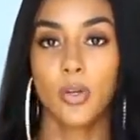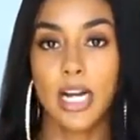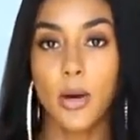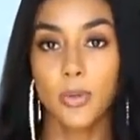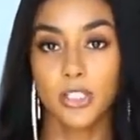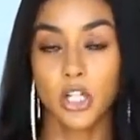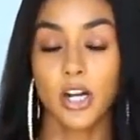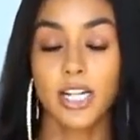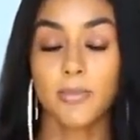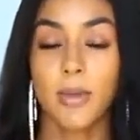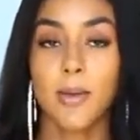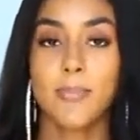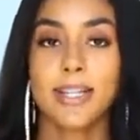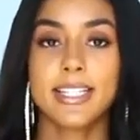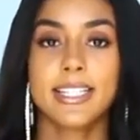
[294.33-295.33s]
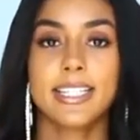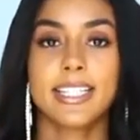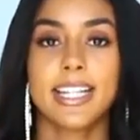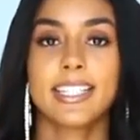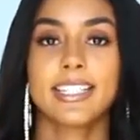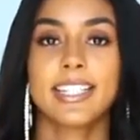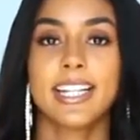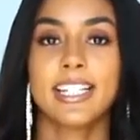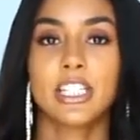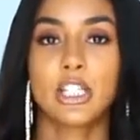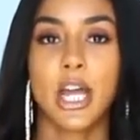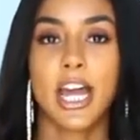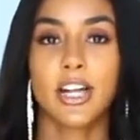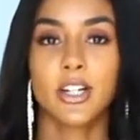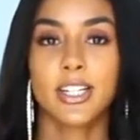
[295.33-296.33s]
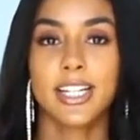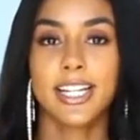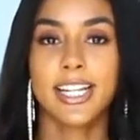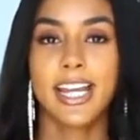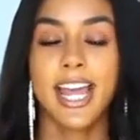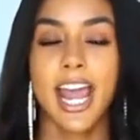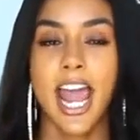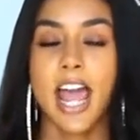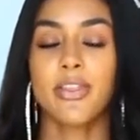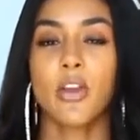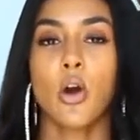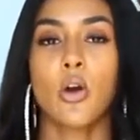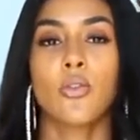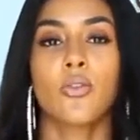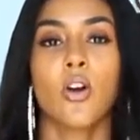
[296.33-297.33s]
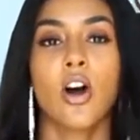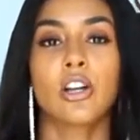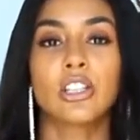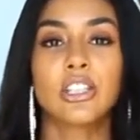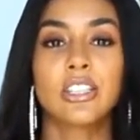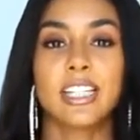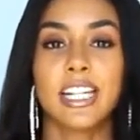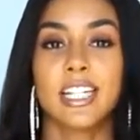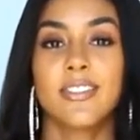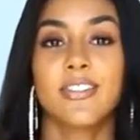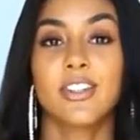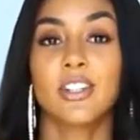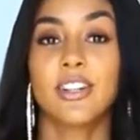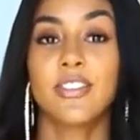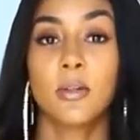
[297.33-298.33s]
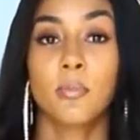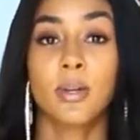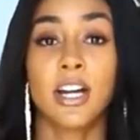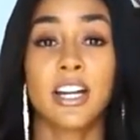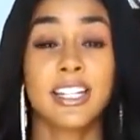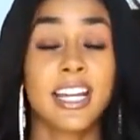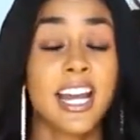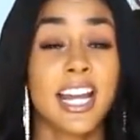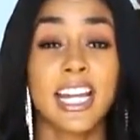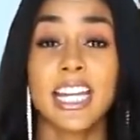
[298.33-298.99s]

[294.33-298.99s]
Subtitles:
when I was starting my business is the integrity and the overall look and feel of the brand.